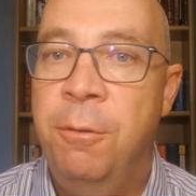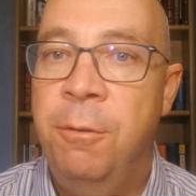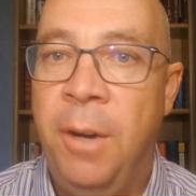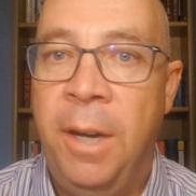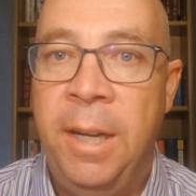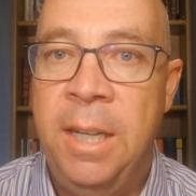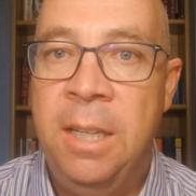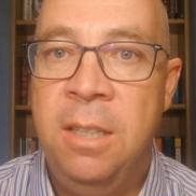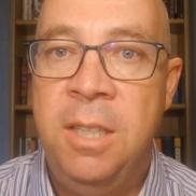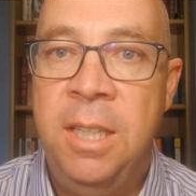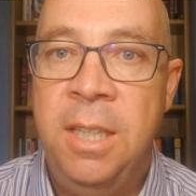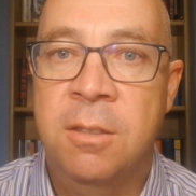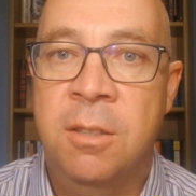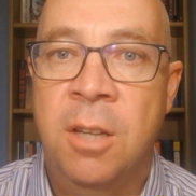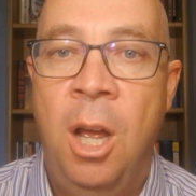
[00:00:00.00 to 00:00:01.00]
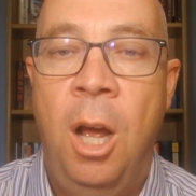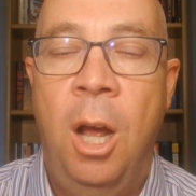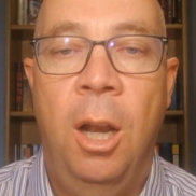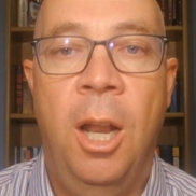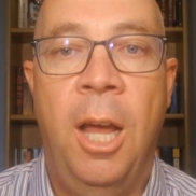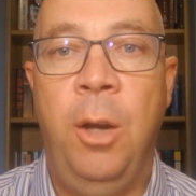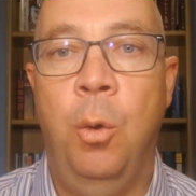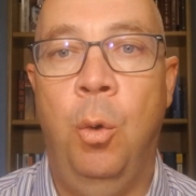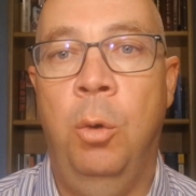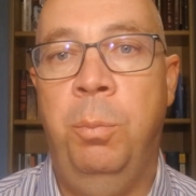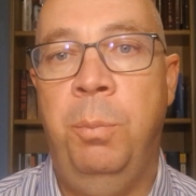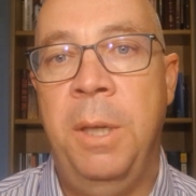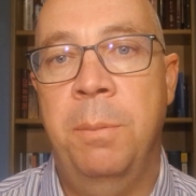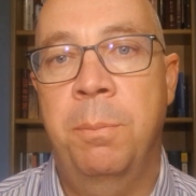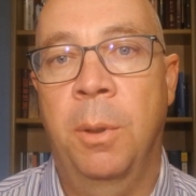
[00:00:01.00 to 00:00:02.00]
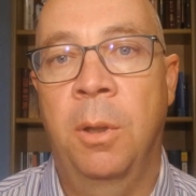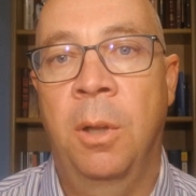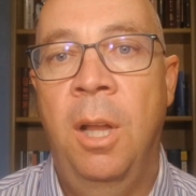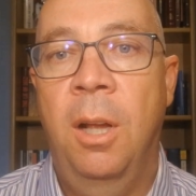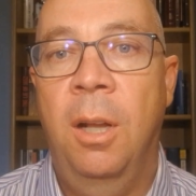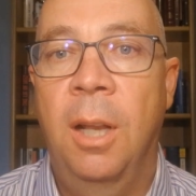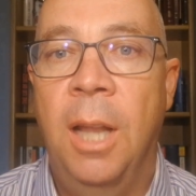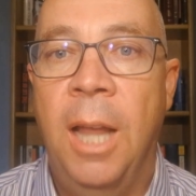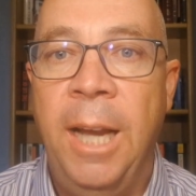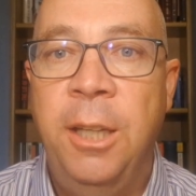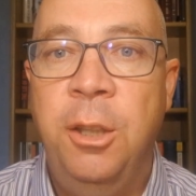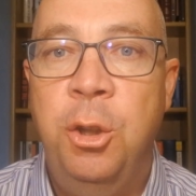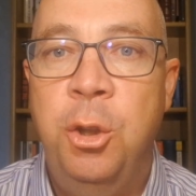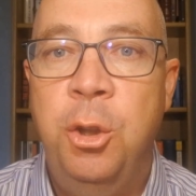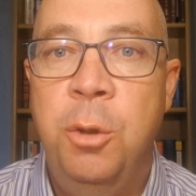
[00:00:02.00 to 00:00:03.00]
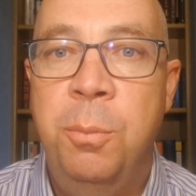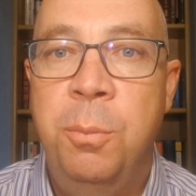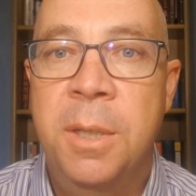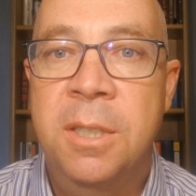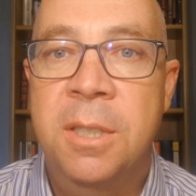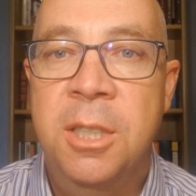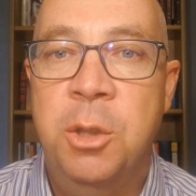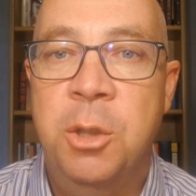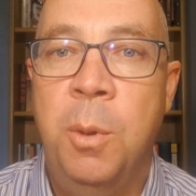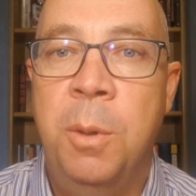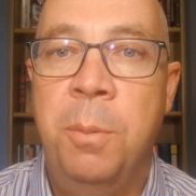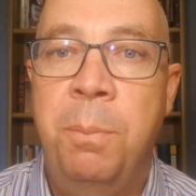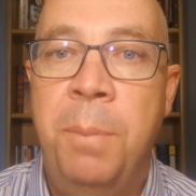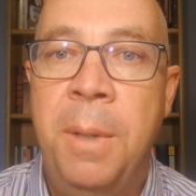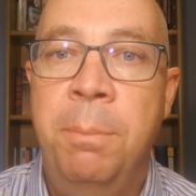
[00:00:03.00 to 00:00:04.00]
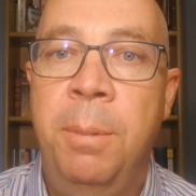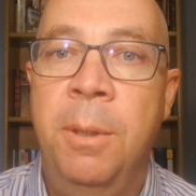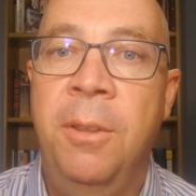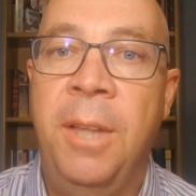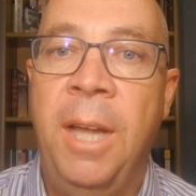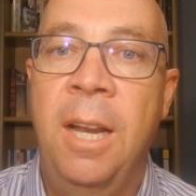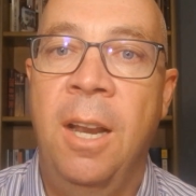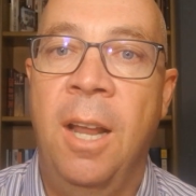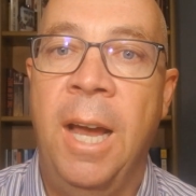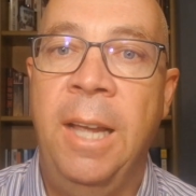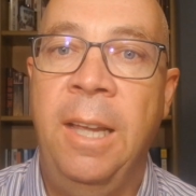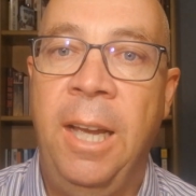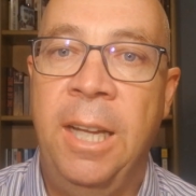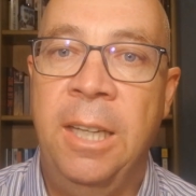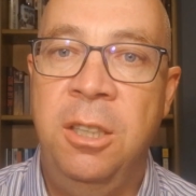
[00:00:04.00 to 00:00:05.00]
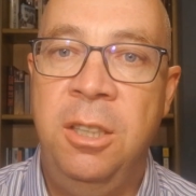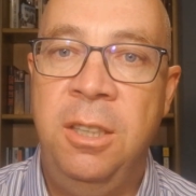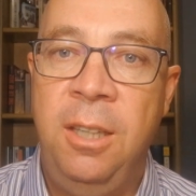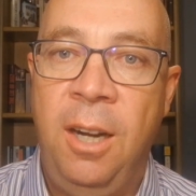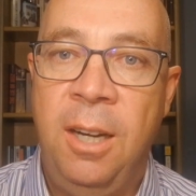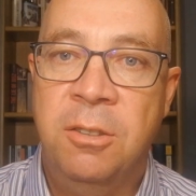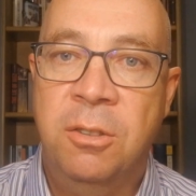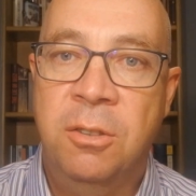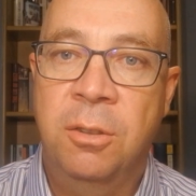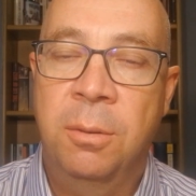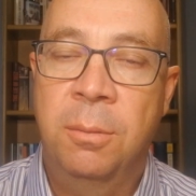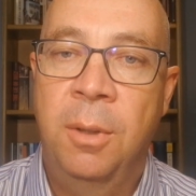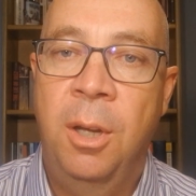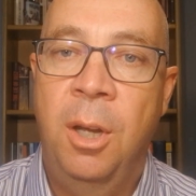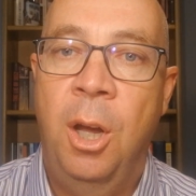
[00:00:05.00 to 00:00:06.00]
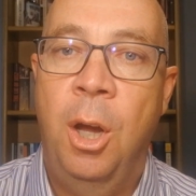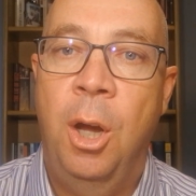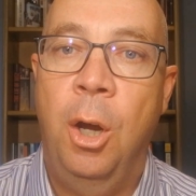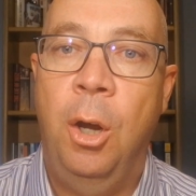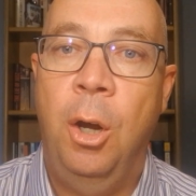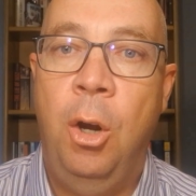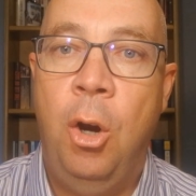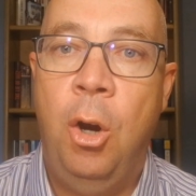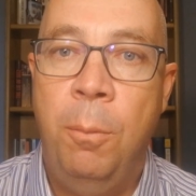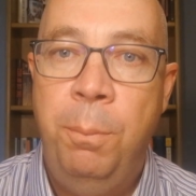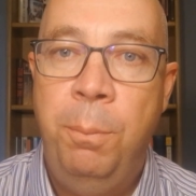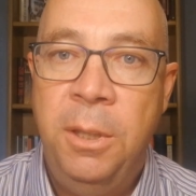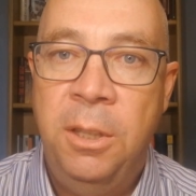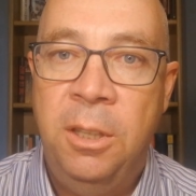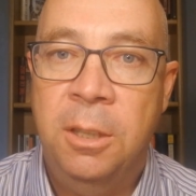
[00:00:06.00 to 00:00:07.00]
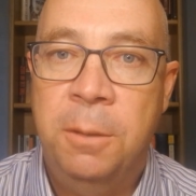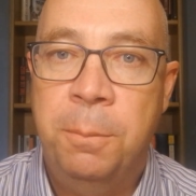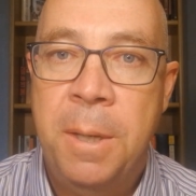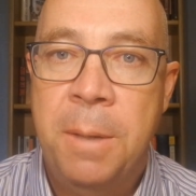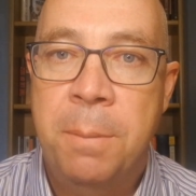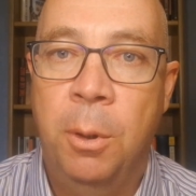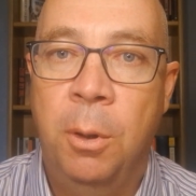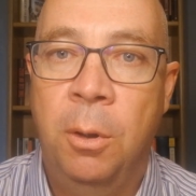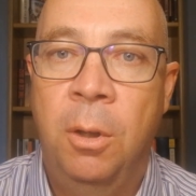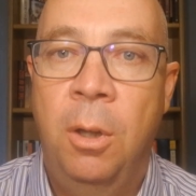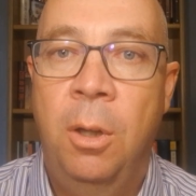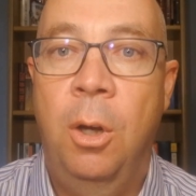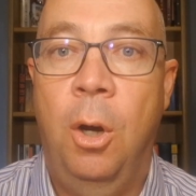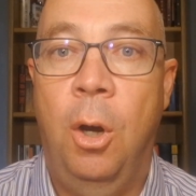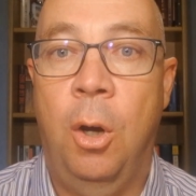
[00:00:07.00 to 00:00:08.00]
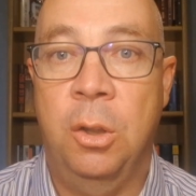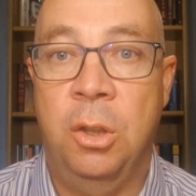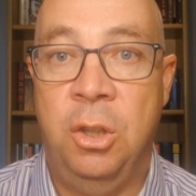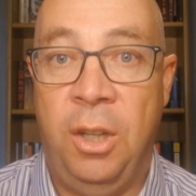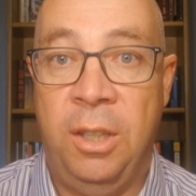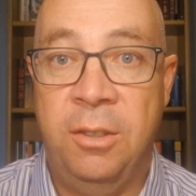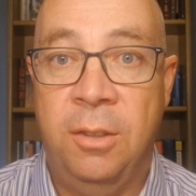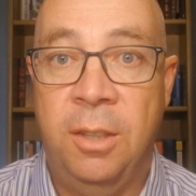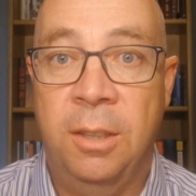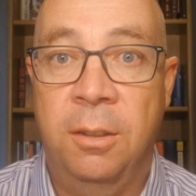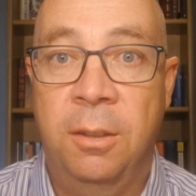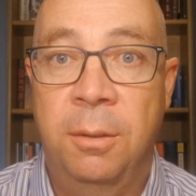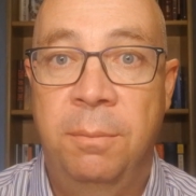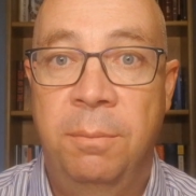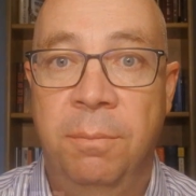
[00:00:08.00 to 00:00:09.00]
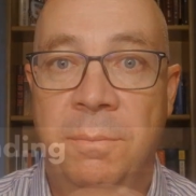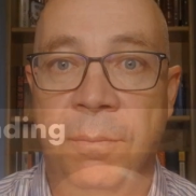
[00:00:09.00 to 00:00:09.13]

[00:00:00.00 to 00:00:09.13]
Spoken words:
Financiers, like all people, like to do business with people they like and trust. Competent people are trusted.